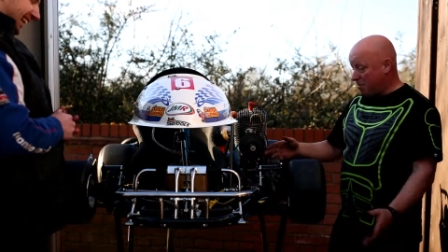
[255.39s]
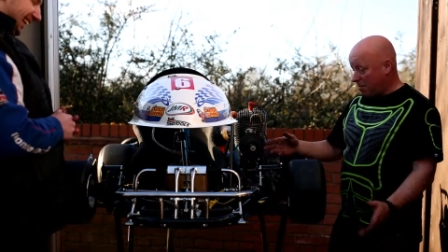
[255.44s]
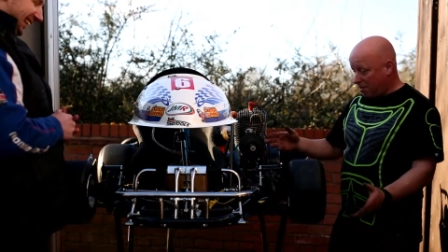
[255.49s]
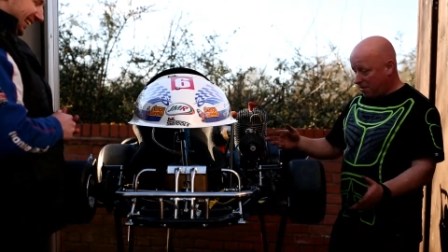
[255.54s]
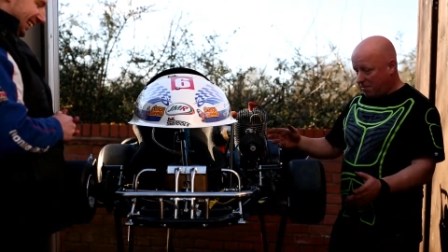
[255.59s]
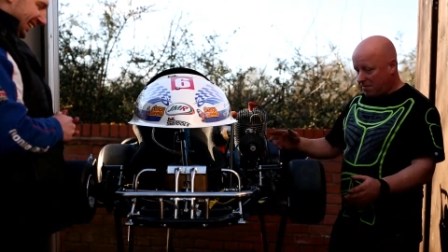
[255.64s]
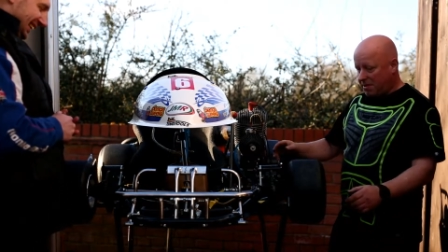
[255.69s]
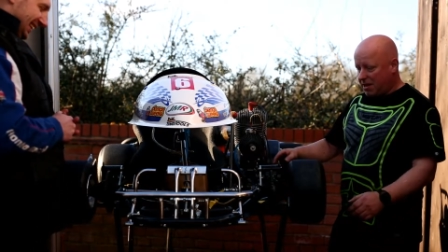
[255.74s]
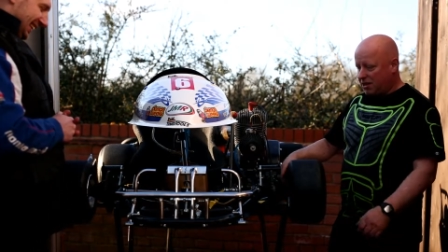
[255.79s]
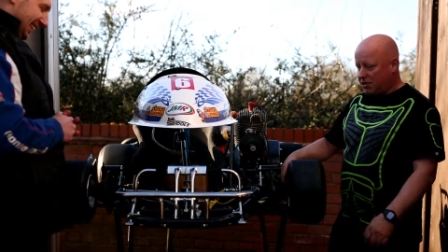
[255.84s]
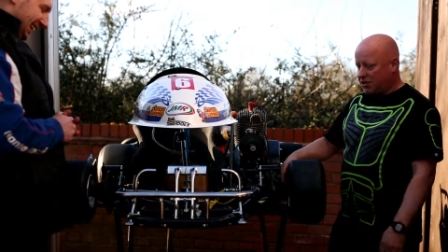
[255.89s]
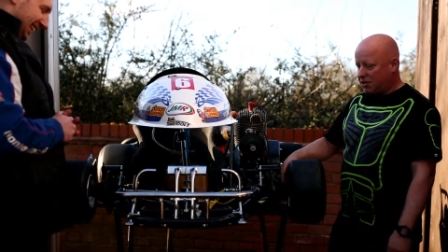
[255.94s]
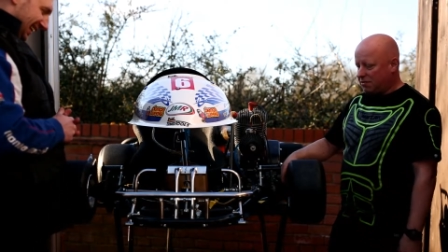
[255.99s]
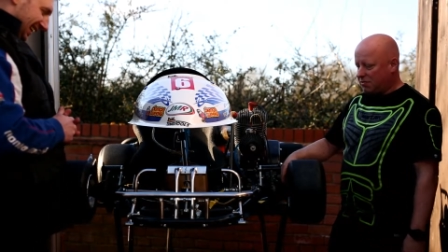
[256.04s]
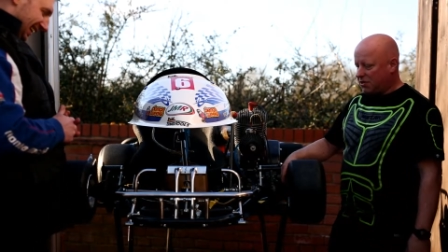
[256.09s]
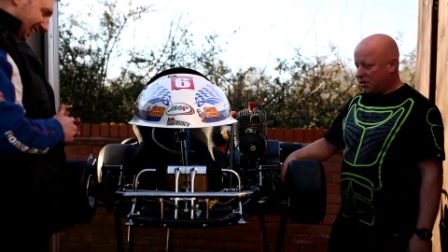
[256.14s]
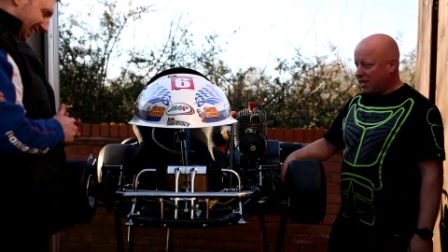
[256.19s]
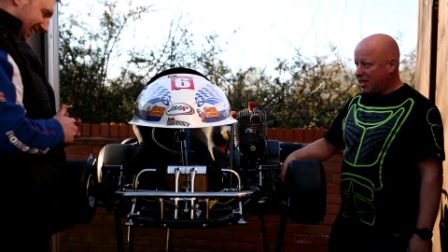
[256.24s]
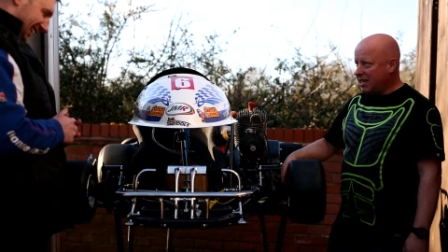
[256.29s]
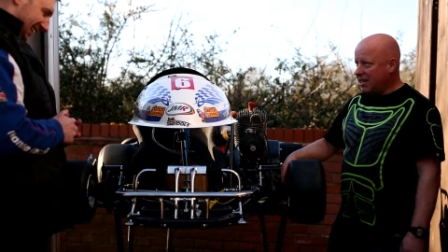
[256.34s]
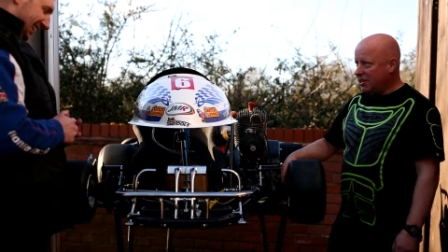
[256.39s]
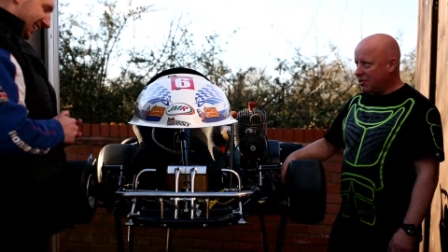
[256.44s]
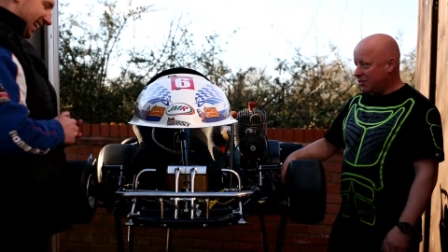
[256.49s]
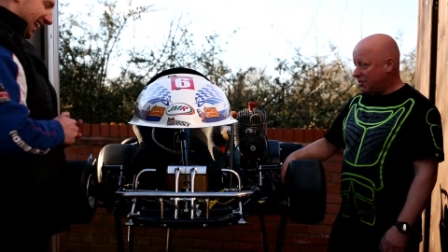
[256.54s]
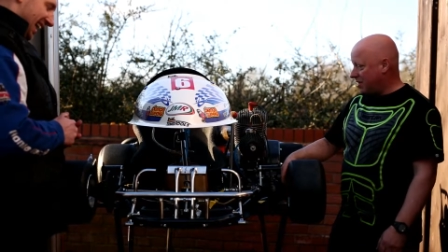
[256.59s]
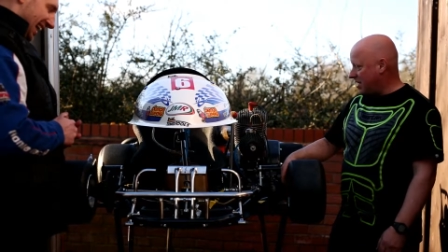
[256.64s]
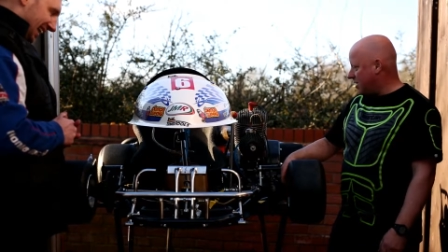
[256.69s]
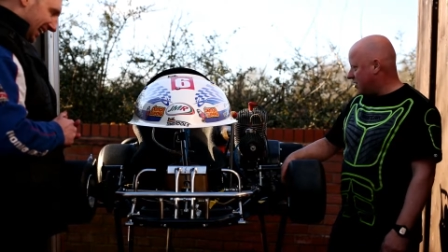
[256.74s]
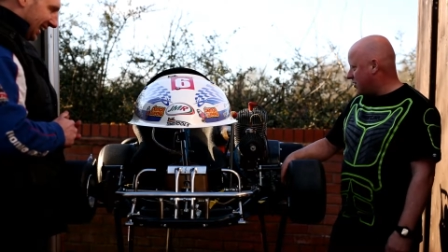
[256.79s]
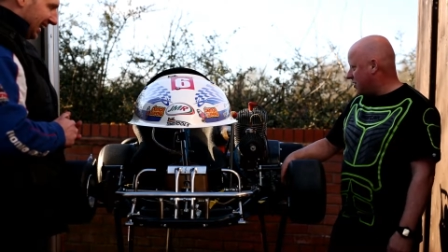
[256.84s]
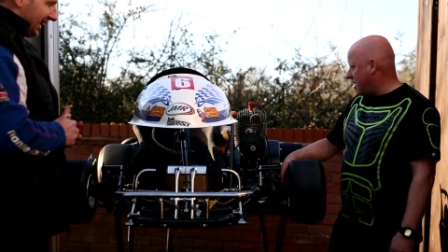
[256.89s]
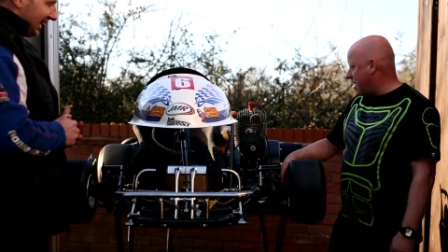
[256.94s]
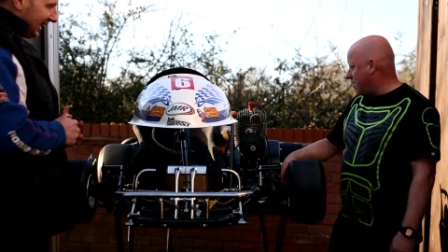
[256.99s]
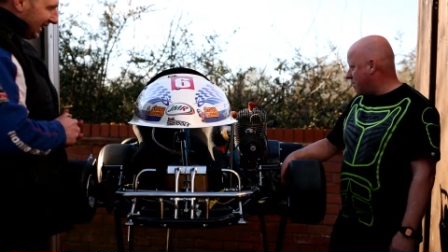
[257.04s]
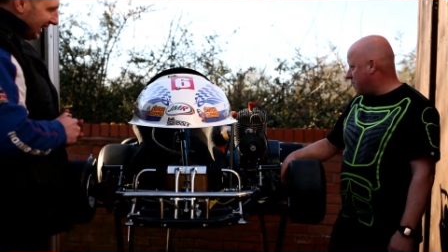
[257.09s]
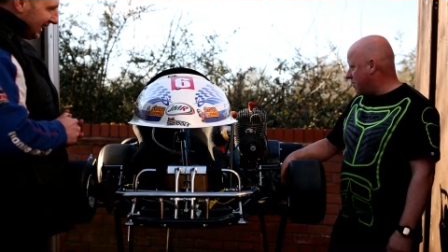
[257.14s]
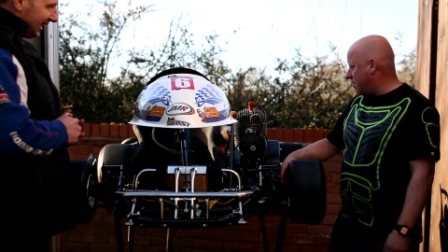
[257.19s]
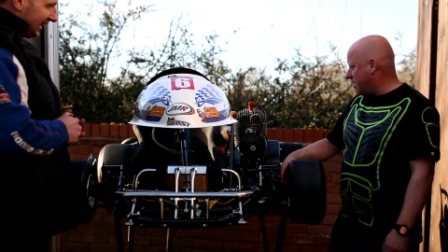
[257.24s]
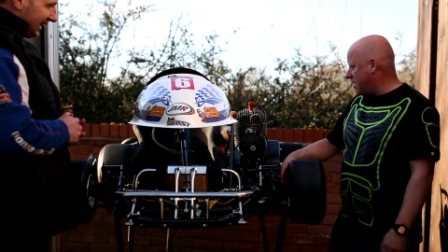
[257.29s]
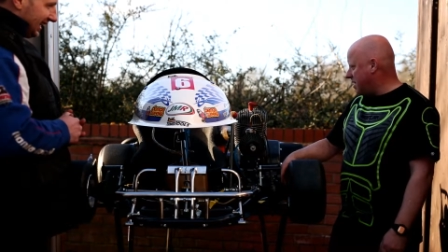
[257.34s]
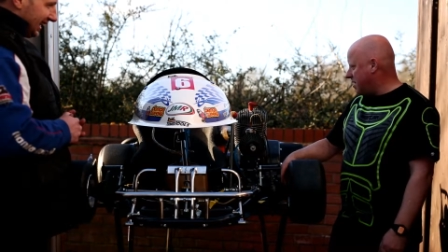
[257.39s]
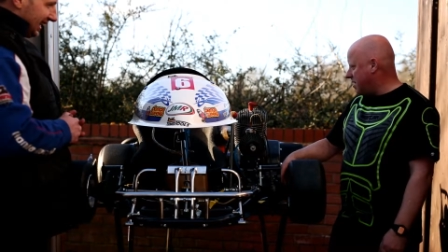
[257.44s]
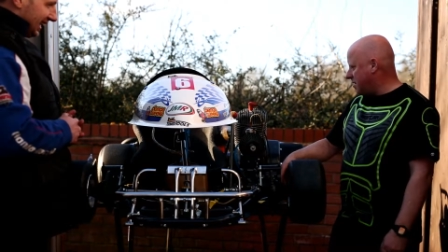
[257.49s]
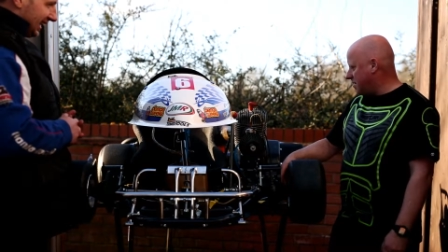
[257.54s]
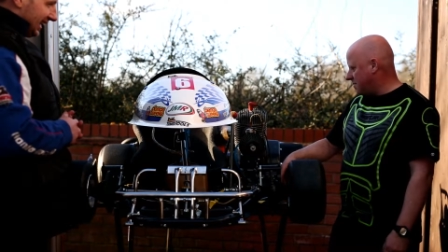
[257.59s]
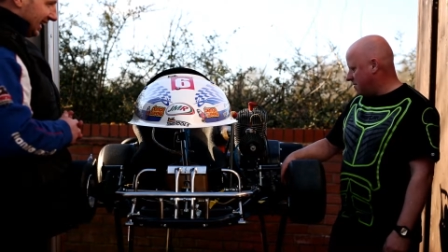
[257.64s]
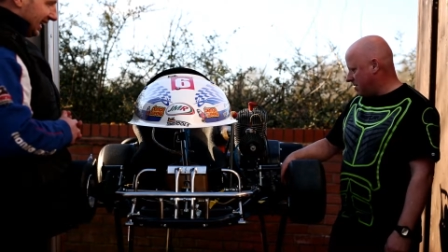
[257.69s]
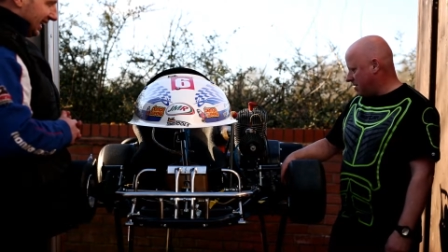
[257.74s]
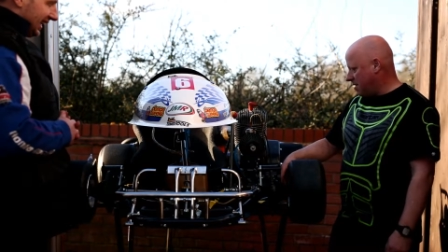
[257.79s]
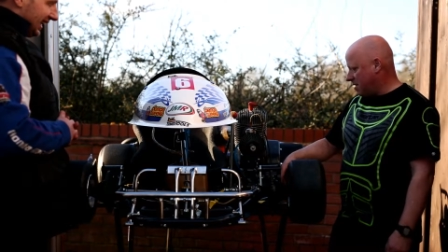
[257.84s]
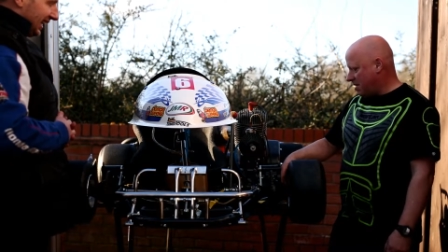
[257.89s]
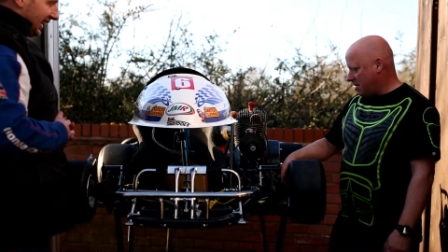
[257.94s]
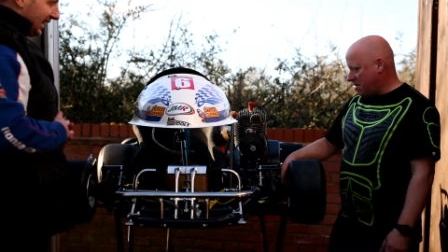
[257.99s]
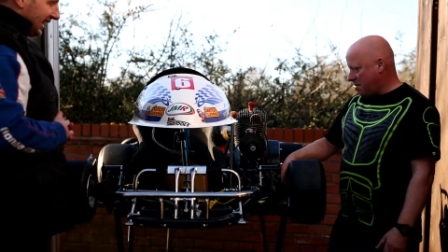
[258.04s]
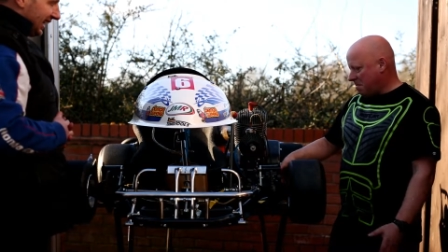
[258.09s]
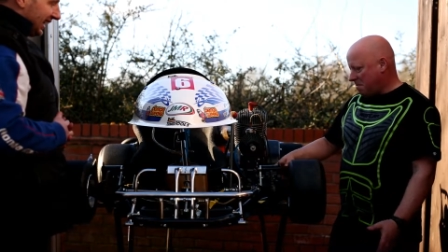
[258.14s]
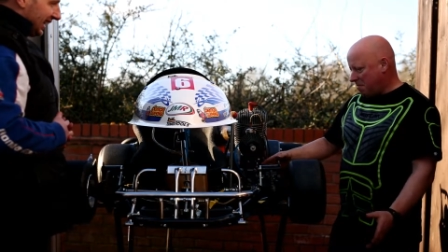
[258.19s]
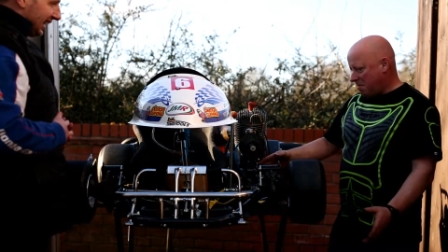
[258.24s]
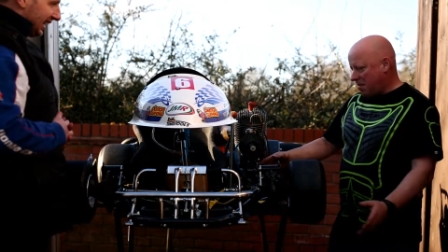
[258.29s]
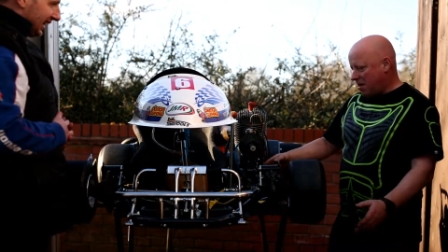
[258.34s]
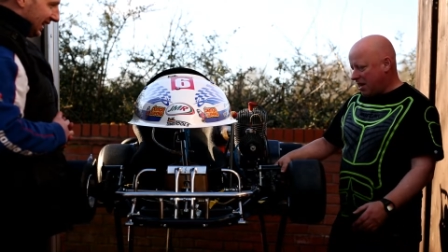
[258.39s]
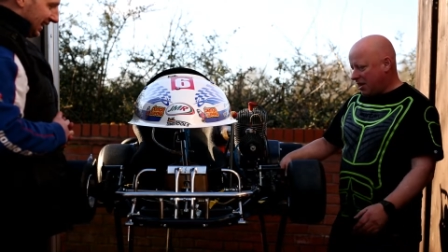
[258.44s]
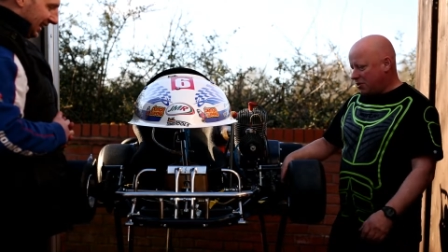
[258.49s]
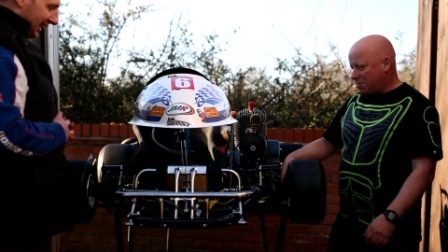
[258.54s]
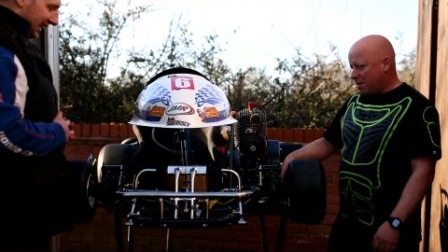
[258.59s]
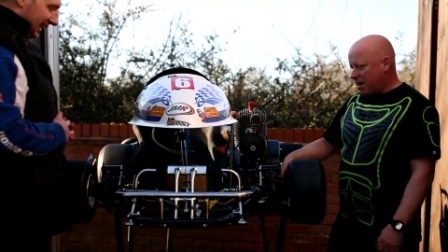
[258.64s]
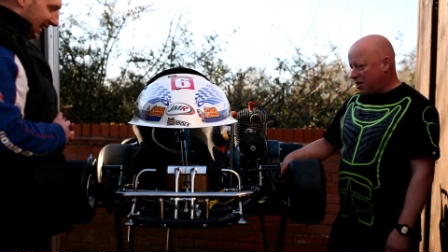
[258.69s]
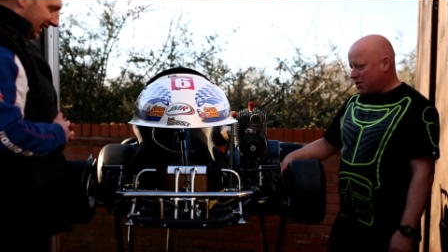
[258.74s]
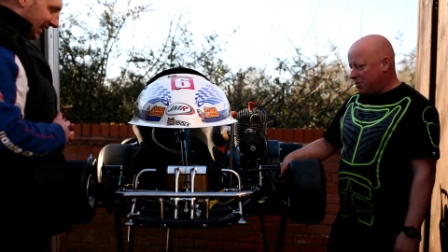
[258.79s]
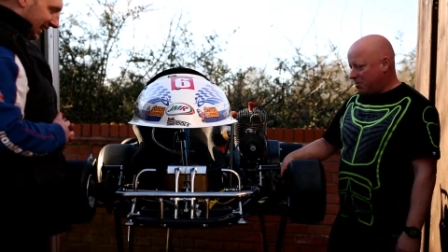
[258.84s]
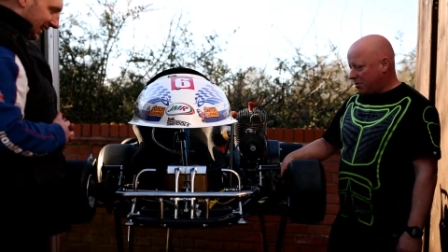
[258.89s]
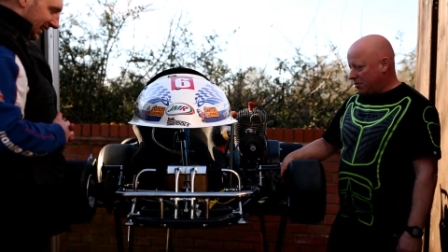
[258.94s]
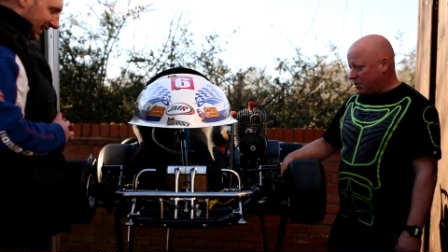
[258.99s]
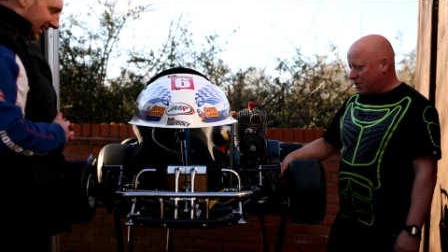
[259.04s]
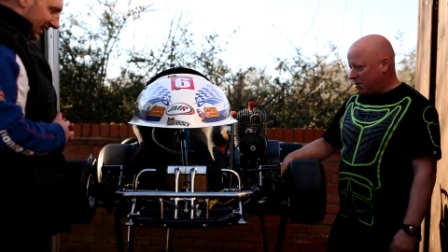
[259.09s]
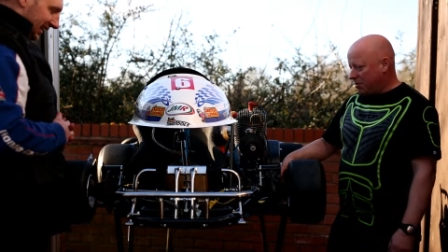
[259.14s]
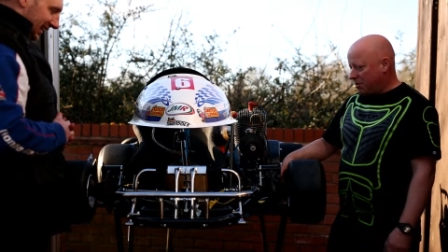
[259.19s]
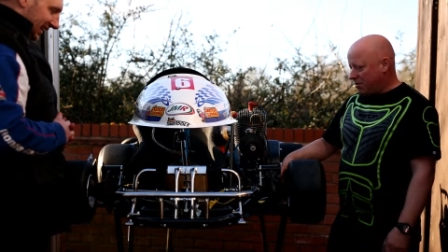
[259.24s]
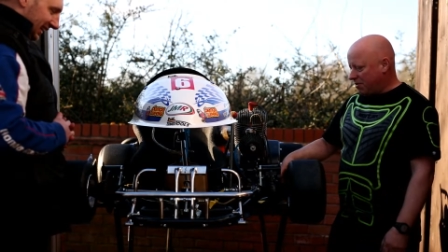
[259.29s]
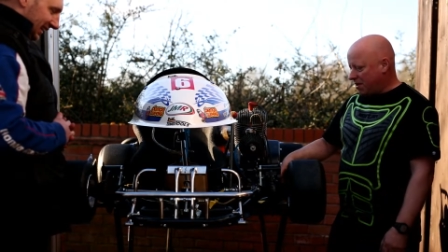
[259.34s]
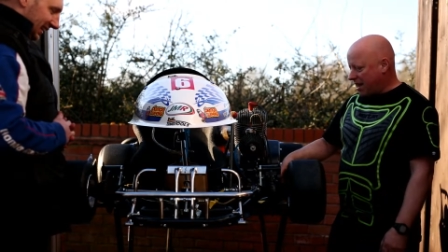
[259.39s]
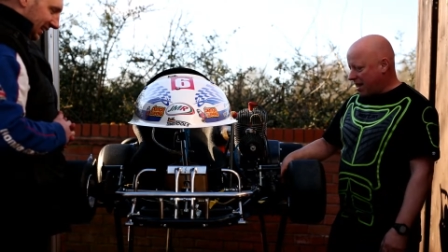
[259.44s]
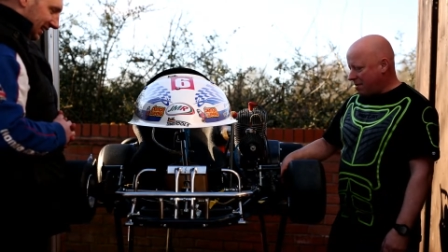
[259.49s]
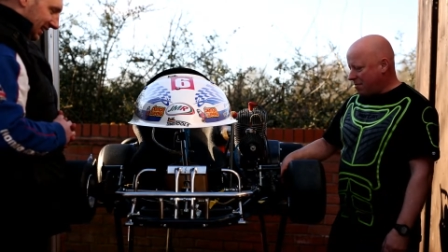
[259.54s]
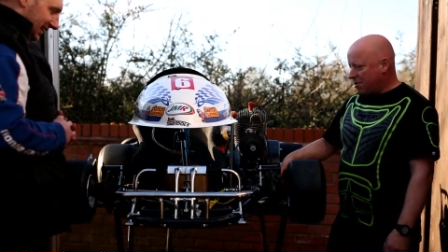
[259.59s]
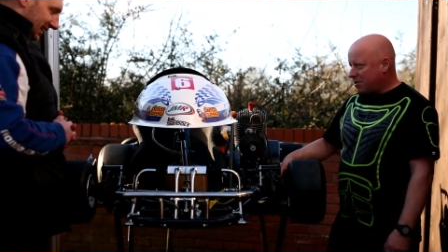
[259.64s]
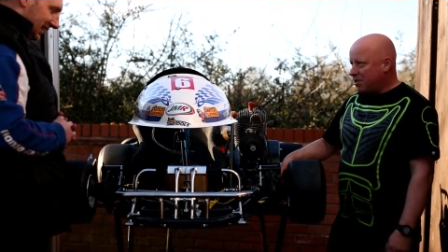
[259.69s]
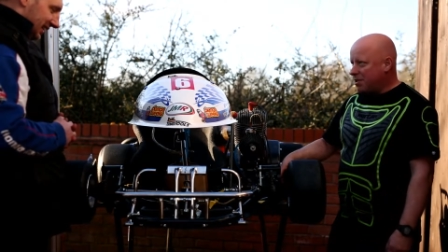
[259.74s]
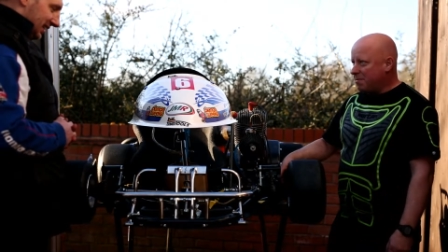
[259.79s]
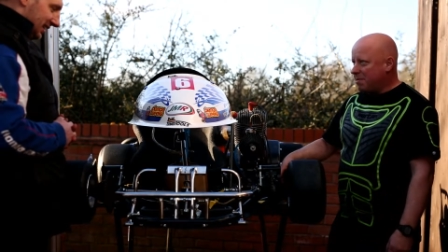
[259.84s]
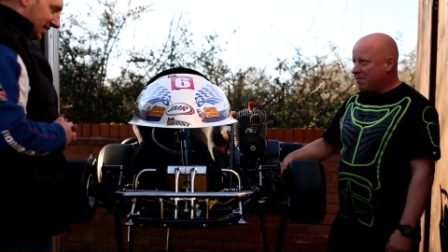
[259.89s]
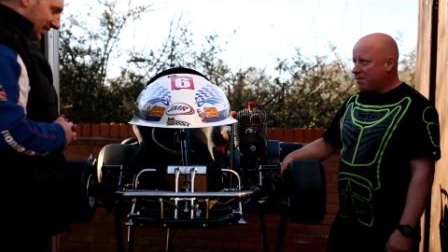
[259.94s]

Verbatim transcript: But as you've seen, it's, yeah. it's now running and it's manageable. Two or three hours and it'll be